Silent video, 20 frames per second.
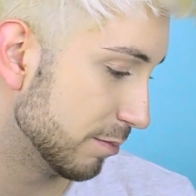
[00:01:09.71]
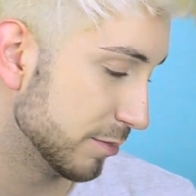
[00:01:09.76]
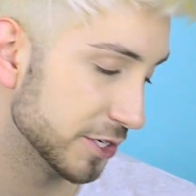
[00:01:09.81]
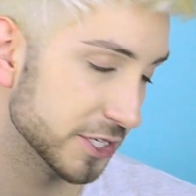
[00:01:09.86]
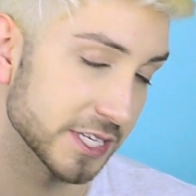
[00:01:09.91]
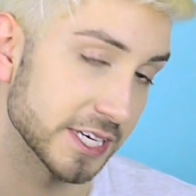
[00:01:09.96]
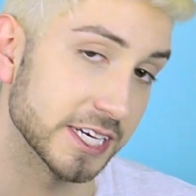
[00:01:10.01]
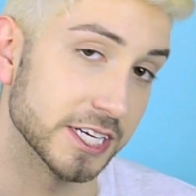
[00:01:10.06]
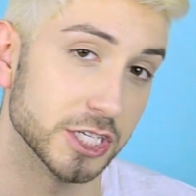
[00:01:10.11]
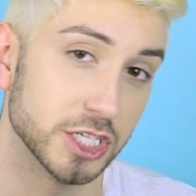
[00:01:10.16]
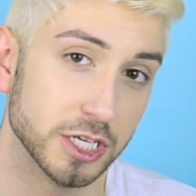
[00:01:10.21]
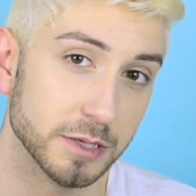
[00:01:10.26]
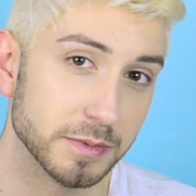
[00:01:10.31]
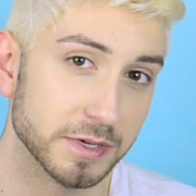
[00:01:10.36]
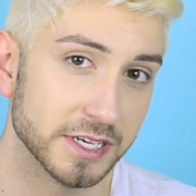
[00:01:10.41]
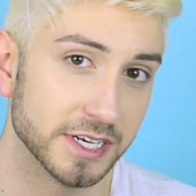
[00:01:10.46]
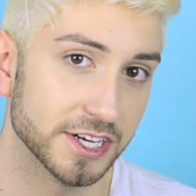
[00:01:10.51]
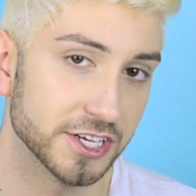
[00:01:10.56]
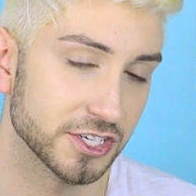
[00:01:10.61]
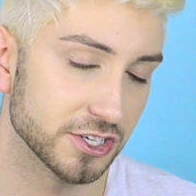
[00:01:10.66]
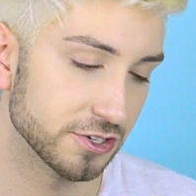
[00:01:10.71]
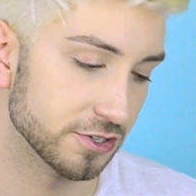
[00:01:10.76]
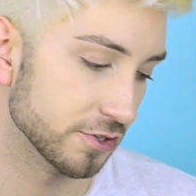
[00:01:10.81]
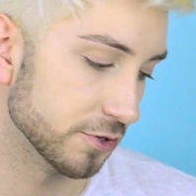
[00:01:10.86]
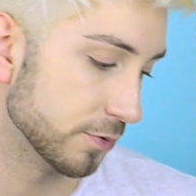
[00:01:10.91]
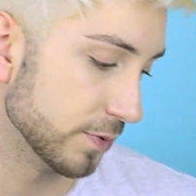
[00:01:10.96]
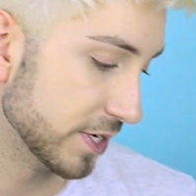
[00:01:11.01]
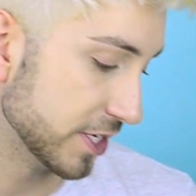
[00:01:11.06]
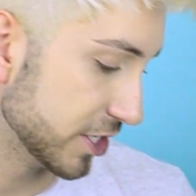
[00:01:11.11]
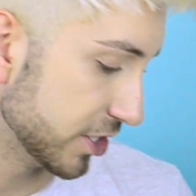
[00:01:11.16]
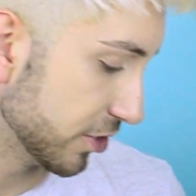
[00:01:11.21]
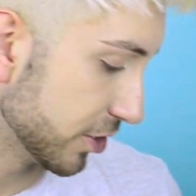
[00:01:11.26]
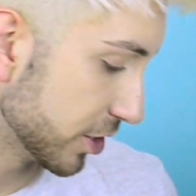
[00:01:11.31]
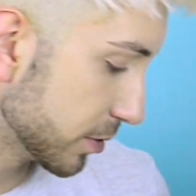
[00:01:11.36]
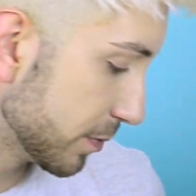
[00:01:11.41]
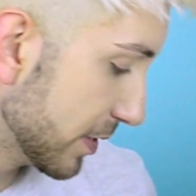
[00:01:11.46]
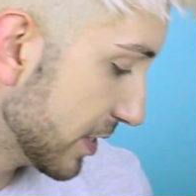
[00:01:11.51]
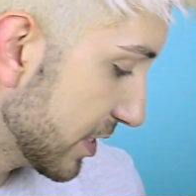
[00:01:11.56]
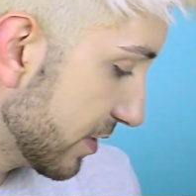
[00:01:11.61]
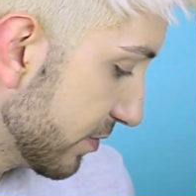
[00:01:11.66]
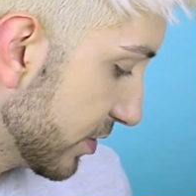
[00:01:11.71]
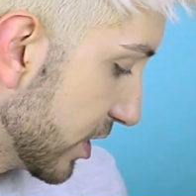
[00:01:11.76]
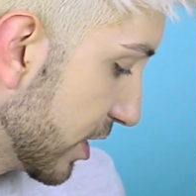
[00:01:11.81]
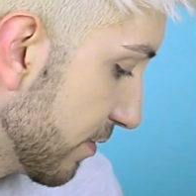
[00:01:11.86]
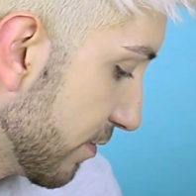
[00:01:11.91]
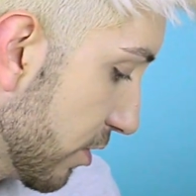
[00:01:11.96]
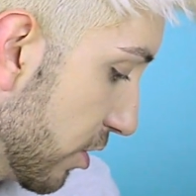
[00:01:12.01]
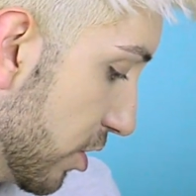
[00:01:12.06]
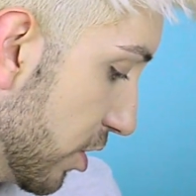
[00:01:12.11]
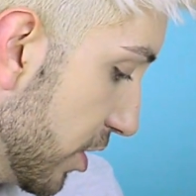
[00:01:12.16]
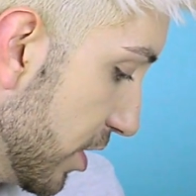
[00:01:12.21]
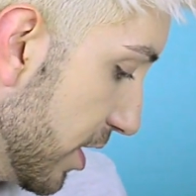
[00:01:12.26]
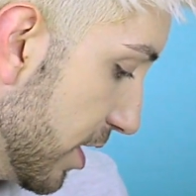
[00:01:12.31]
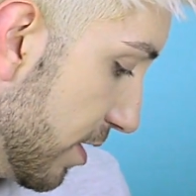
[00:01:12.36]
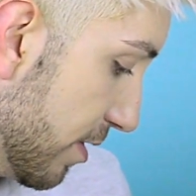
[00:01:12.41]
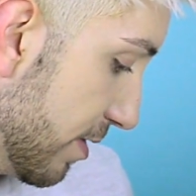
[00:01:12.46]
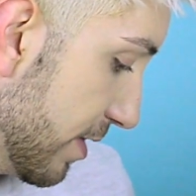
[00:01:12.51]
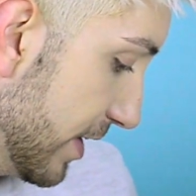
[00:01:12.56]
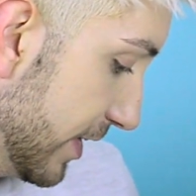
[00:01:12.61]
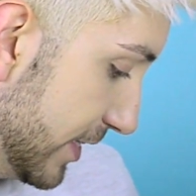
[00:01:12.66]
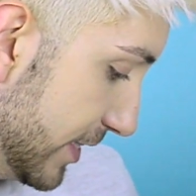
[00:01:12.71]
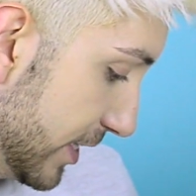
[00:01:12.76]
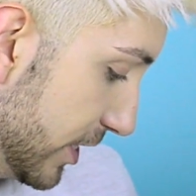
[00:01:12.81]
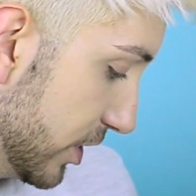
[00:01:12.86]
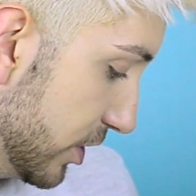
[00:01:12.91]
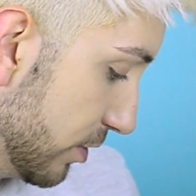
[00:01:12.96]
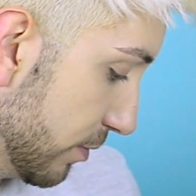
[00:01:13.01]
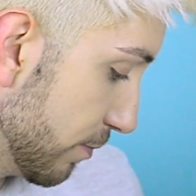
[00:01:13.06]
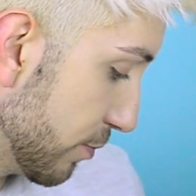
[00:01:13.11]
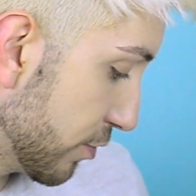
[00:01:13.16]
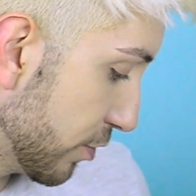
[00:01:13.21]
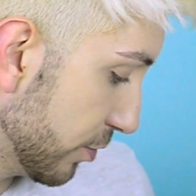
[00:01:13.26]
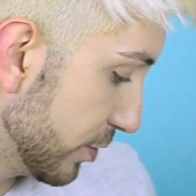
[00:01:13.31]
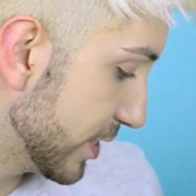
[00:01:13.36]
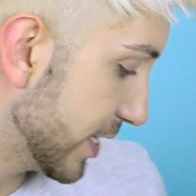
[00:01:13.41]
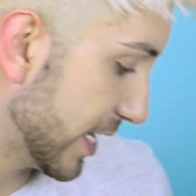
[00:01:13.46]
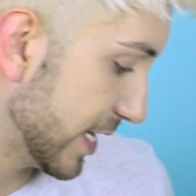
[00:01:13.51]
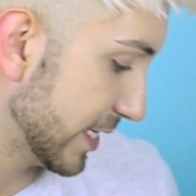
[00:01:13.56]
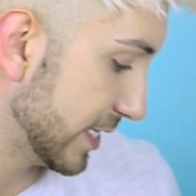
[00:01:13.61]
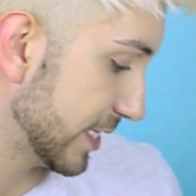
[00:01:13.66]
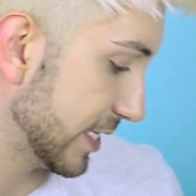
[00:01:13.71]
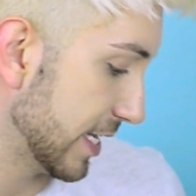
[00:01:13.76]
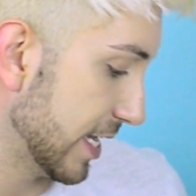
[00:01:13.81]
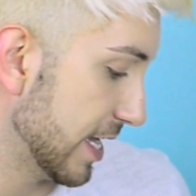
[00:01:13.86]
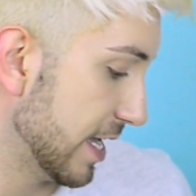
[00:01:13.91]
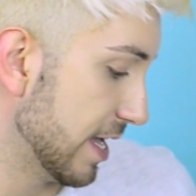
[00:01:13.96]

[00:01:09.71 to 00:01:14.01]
Just like a cheap conditioner. Don't waste your expensive stuff on this process.